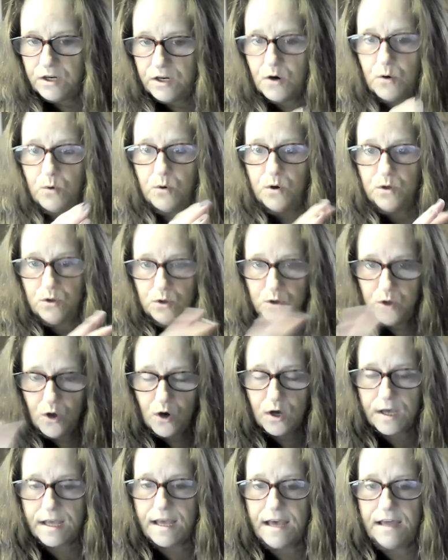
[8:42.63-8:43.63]
you know,
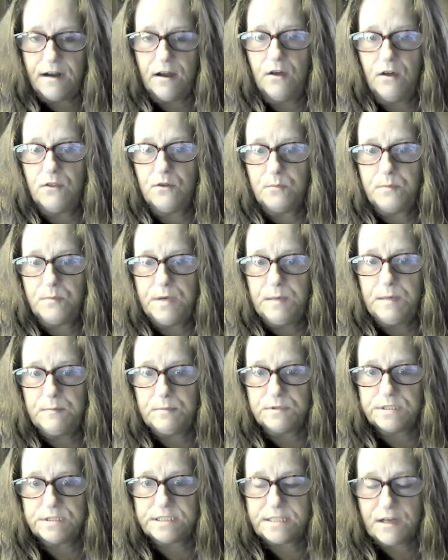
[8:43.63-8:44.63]
look at other
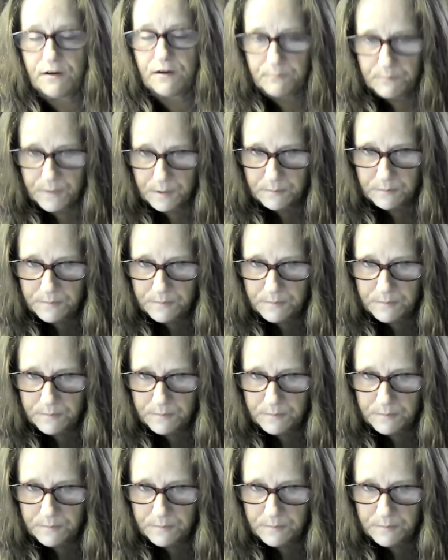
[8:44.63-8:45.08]
people's stuff,